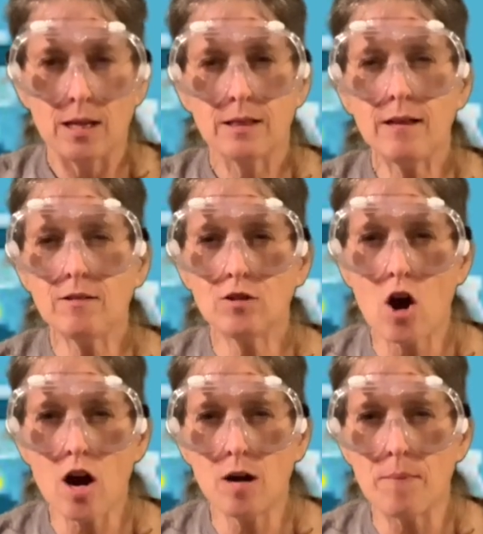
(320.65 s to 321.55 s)
Let's
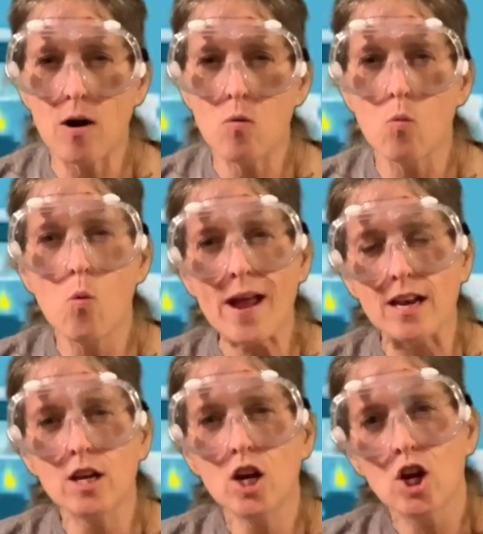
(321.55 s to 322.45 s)
talk about
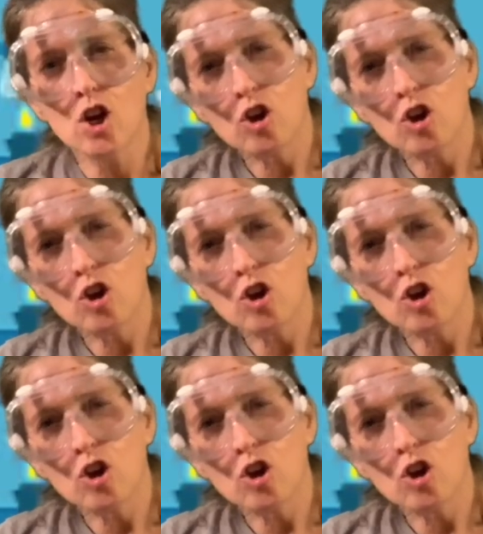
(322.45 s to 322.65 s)
when